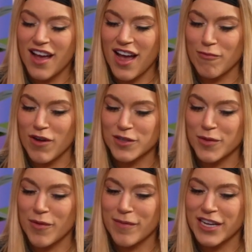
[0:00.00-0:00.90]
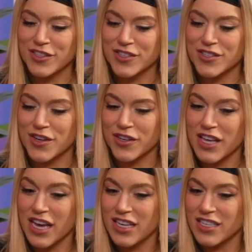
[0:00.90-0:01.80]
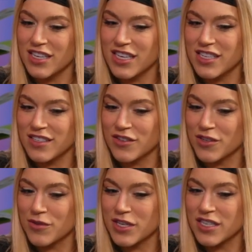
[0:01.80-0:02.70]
and works with my manager. So yeah, he's good at what he